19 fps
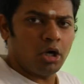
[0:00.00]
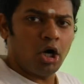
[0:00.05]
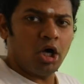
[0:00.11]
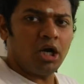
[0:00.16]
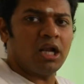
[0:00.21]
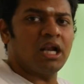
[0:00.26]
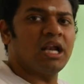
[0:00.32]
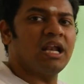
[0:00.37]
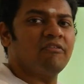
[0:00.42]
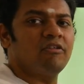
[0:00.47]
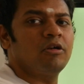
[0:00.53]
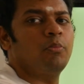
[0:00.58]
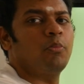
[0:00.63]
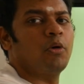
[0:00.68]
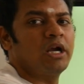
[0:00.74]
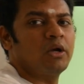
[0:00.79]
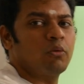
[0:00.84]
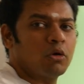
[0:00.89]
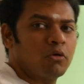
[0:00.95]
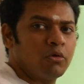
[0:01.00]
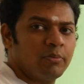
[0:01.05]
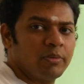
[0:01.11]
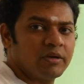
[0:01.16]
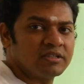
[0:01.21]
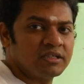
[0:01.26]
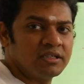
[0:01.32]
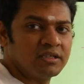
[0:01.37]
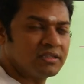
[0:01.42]
or
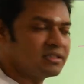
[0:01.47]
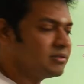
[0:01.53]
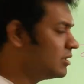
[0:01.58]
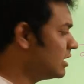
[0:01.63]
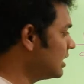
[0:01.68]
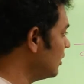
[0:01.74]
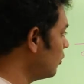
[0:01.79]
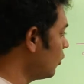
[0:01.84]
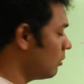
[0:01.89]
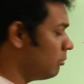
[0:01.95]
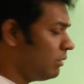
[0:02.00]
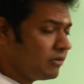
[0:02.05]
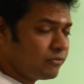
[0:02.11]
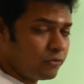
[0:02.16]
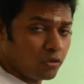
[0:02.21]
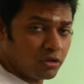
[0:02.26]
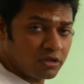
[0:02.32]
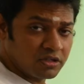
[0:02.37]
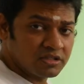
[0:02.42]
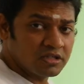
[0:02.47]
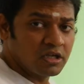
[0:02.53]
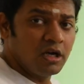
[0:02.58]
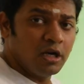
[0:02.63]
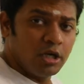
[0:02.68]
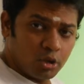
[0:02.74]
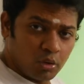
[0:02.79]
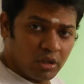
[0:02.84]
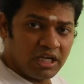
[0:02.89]
11.11%. Similarly, 1 by 4 is
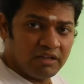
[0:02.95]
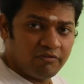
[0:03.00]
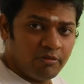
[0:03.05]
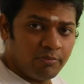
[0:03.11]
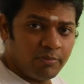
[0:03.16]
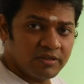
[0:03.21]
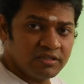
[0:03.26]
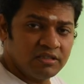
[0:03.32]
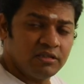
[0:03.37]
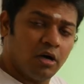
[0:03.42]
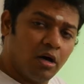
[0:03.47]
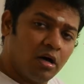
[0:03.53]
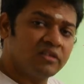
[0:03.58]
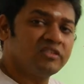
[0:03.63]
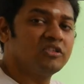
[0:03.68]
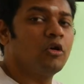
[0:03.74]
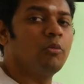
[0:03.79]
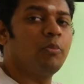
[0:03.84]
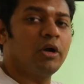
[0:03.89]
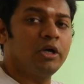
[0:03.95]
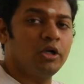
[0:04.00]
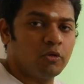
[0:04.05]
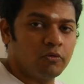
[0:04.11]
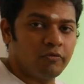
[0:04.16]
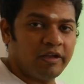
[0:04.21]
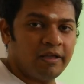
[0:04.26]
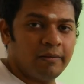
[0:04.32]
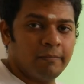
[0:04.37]
25% or
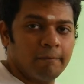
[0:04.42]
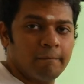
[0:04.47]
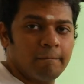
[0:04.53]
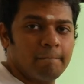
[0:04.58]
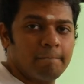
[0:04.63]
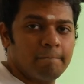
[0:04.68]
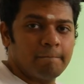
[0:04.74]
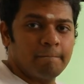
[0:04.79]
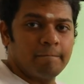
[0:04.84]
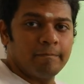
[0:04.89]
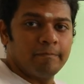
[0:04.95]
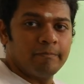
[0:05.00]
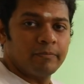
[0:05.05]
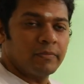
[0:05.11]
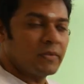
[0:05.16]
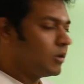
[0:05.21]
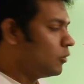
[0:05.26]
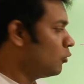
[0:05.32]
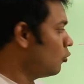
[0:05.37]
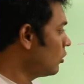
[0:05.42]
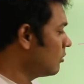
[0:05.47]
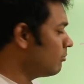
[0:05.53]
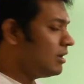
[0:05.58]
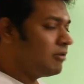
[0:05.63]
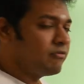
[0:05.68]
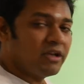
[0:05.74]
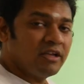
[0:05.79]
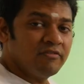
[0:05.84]
0.25. 1
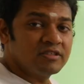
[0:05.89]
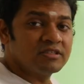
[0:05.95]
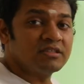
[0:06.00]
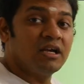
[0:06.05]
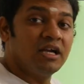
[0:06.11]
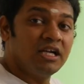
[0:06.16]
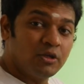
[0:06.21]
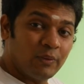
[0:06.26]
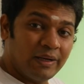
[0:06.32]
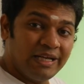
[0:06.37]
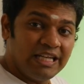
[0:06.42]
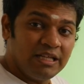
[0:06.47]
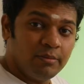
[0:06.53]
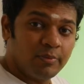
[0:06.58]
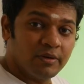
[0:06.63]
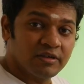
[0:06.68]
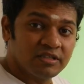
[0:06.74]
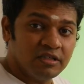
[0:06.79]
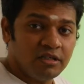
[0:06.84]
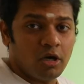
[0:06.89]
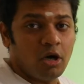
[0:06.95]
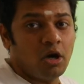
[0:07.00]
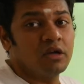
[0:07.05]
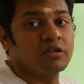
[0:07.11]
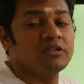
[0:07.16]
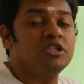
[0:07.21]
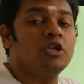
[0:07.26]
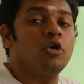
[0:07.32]
by 5 is 20%
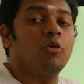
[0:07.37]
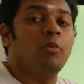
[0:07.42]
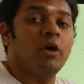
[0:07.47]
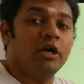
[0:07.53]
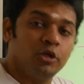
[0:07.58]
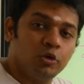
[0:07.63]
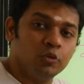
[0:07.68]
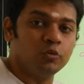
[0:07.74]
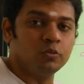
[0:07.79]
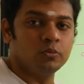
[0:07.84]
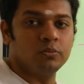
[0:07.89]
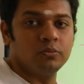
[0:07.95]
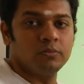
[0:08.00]
or 0.2.